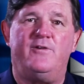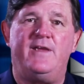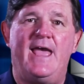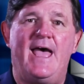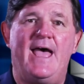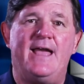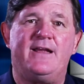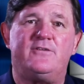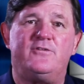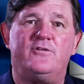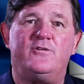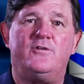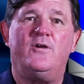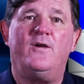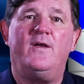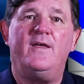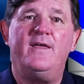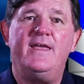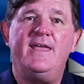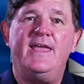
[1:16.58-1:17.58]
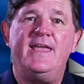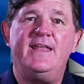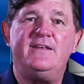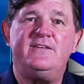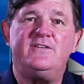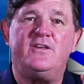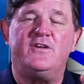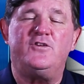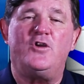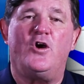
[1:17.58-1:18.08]
reactor
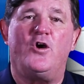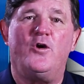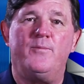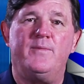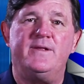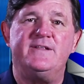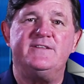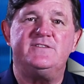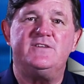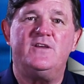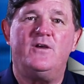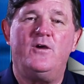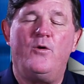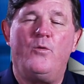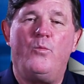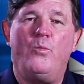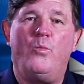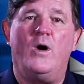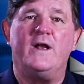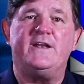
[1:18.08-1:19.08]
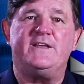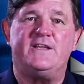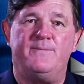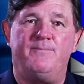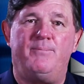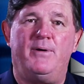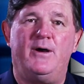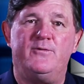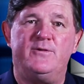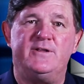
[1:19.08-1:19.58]
determines what
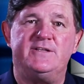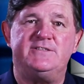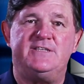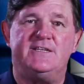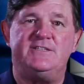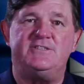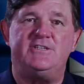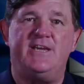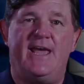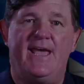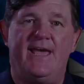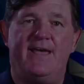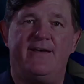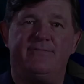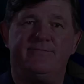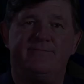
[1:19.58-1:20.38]
components that you have.